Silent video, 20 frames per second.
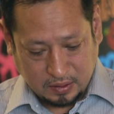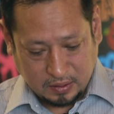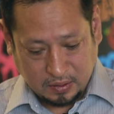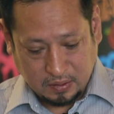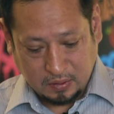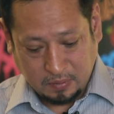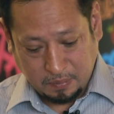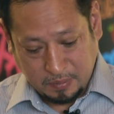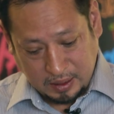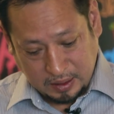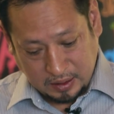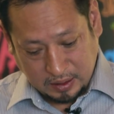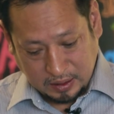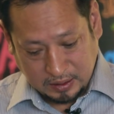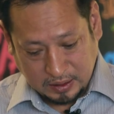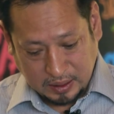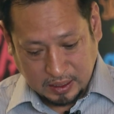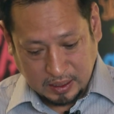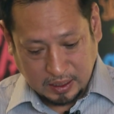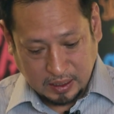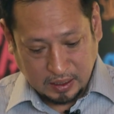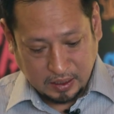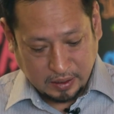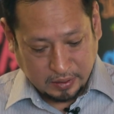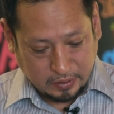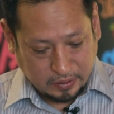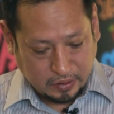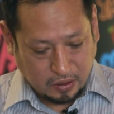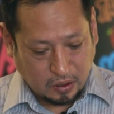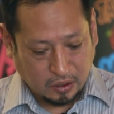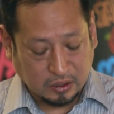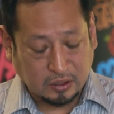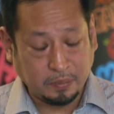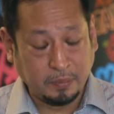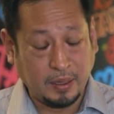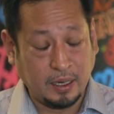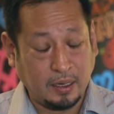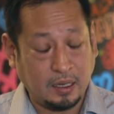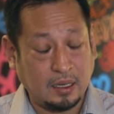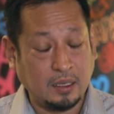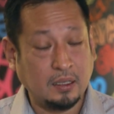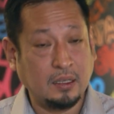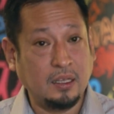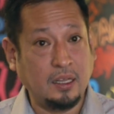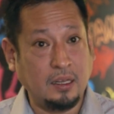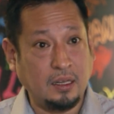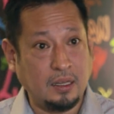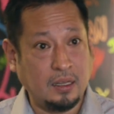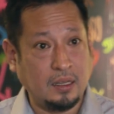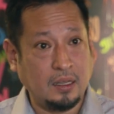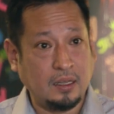No milk, it's horse milk, deal.